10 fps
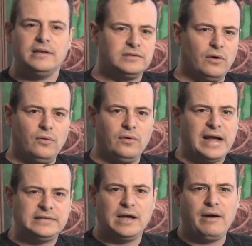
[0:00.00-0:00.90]
So
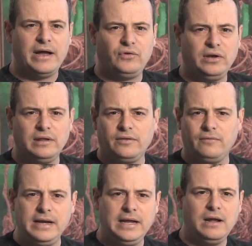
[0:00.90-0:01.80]
that's how I treat the
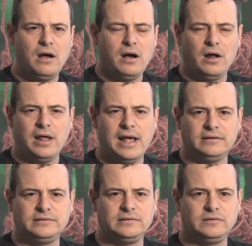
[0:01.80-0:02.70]
3D haunted
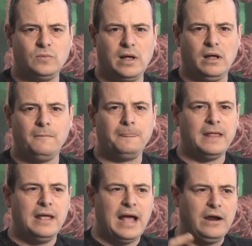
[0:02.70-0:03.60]
houses as well.
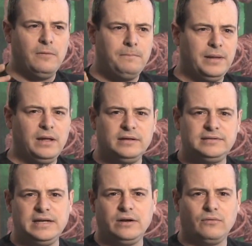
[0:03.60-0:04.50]
I don't build a
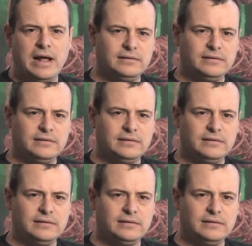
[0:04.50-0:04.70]
scene around